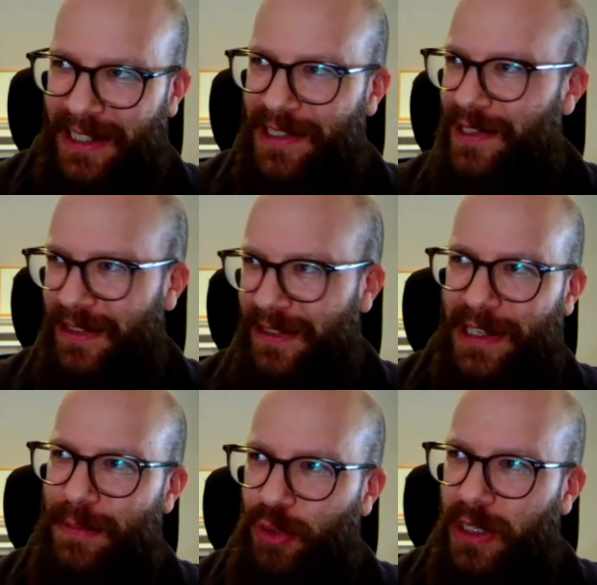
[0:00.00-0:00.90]
that's
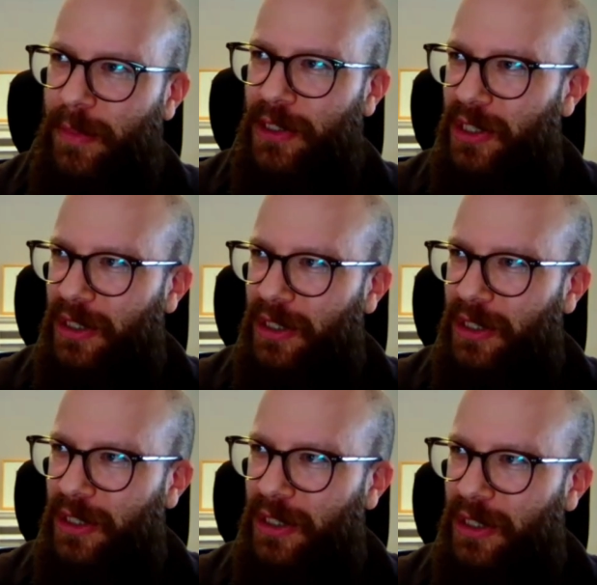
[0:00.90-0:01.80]
pretty much it. You would
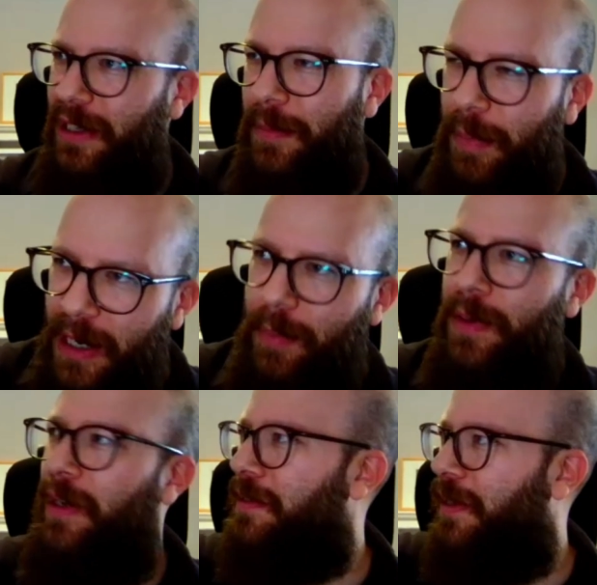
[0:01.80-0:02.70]
say like the
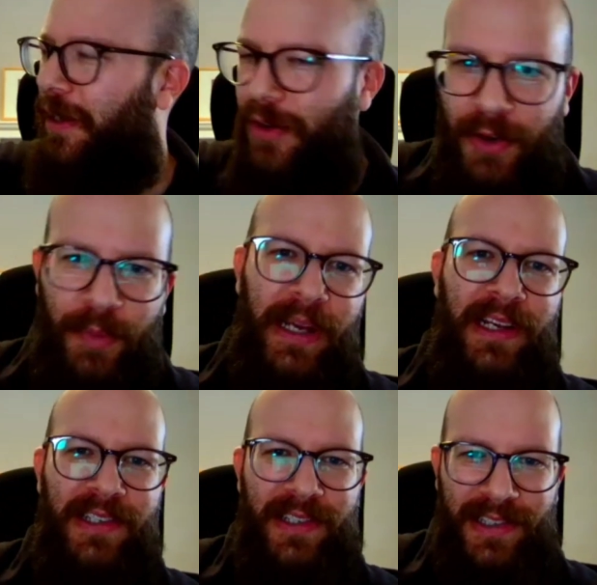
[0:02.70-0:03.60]
PayPals, the
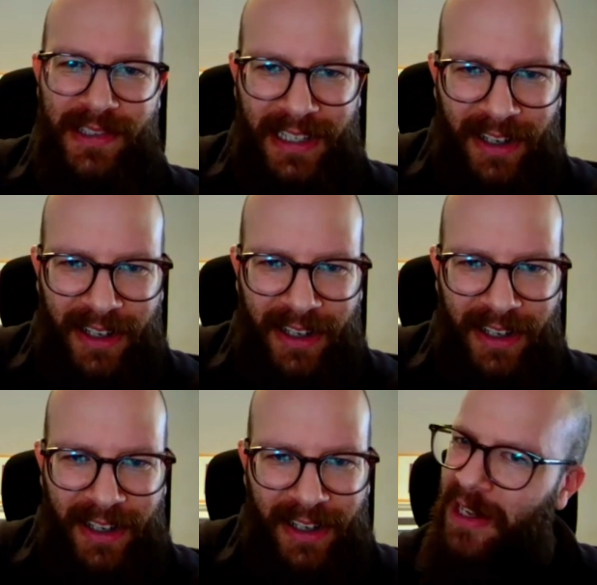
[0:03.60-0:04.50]
Coinbases, the
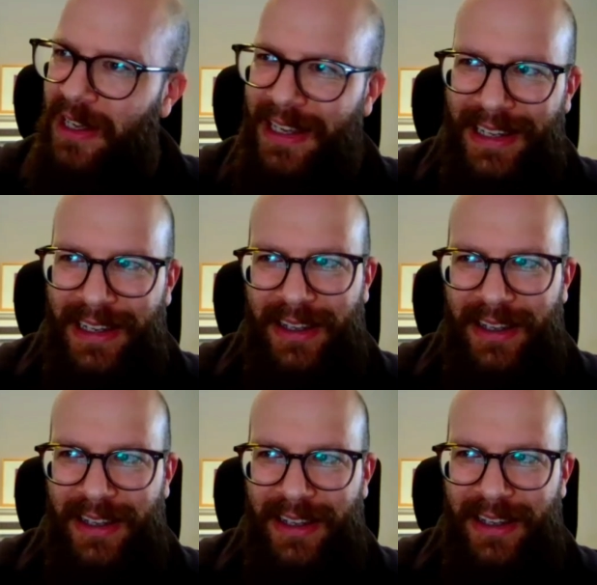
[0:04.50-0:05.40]
Klarnas,
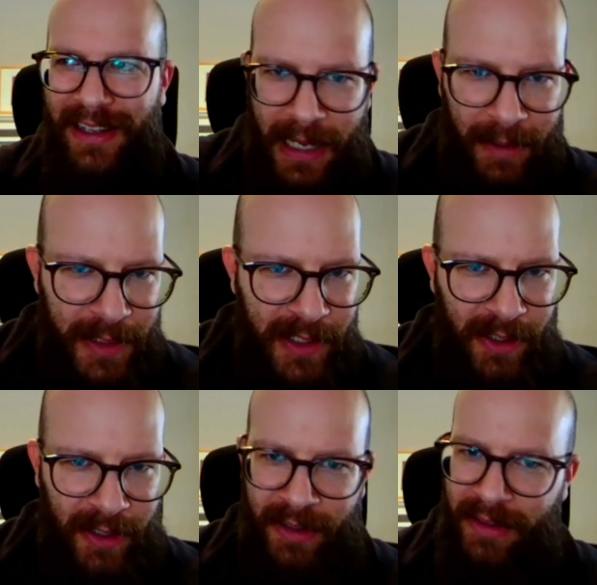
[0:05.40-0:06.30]
maybe
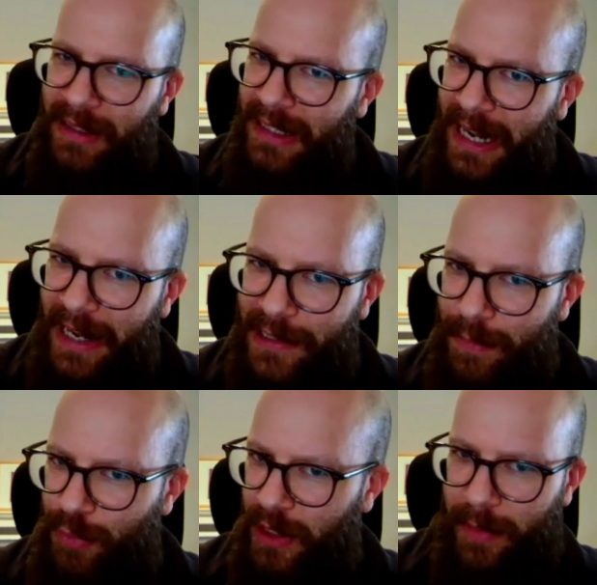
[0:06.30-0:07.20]
Amazon. That's
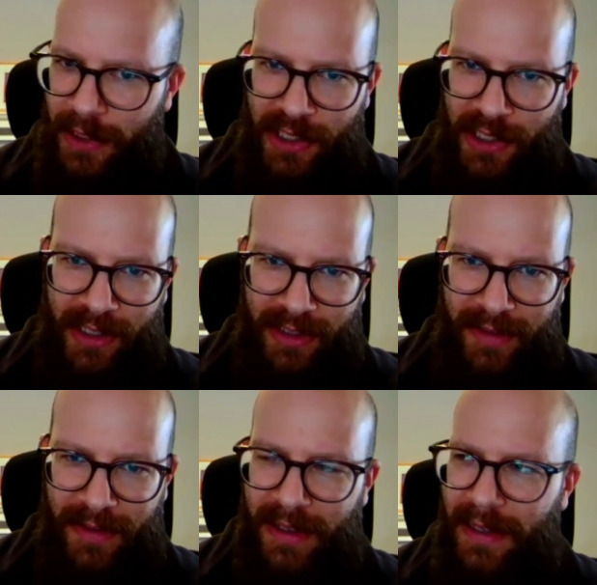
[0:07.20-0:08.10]
pretty much it.
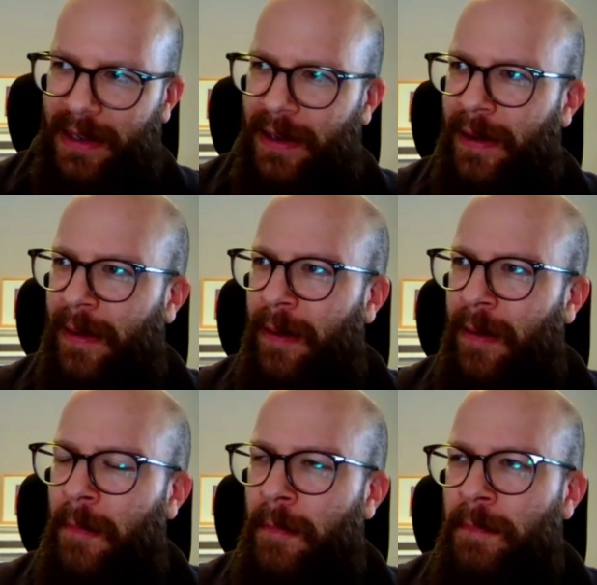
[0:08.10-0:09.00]

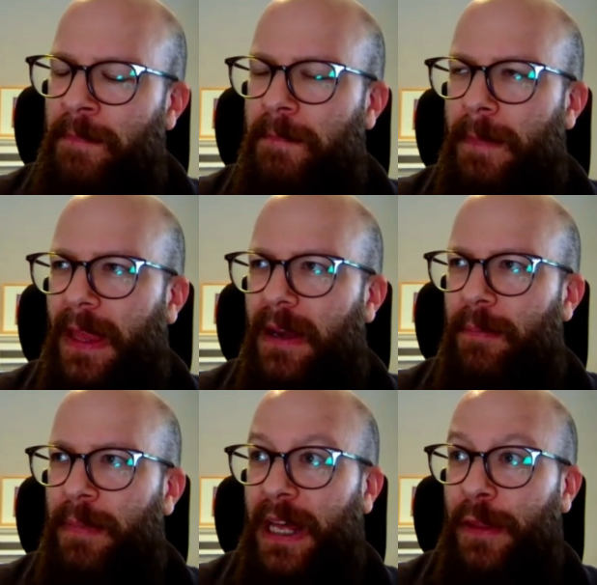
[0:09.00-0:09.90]

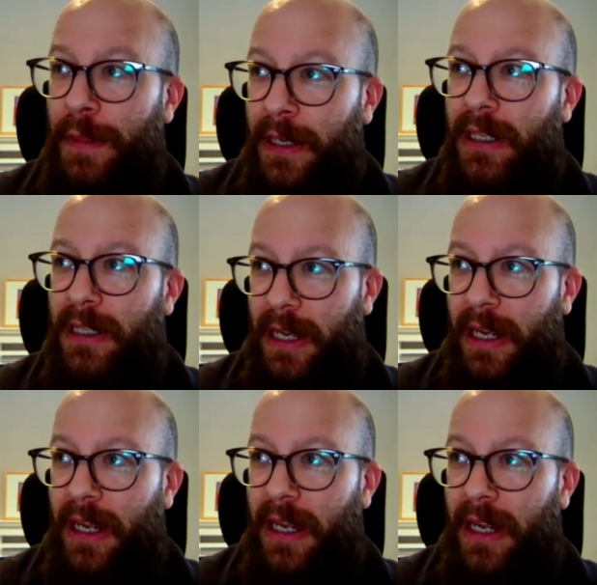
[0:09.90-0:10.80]
But I think that
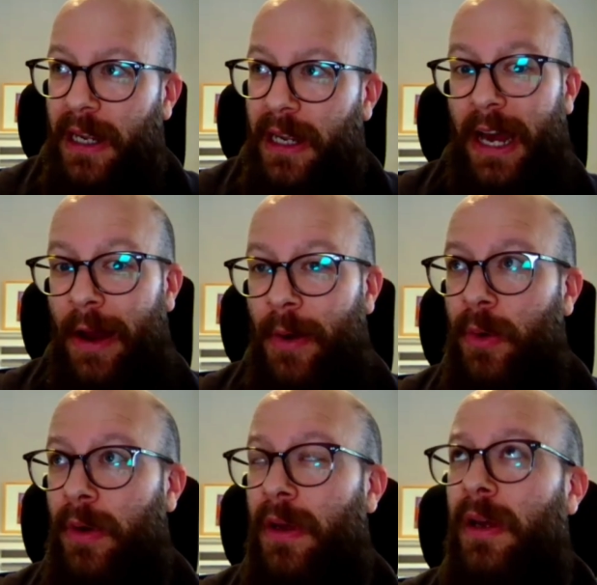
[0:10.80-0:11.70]
AI would now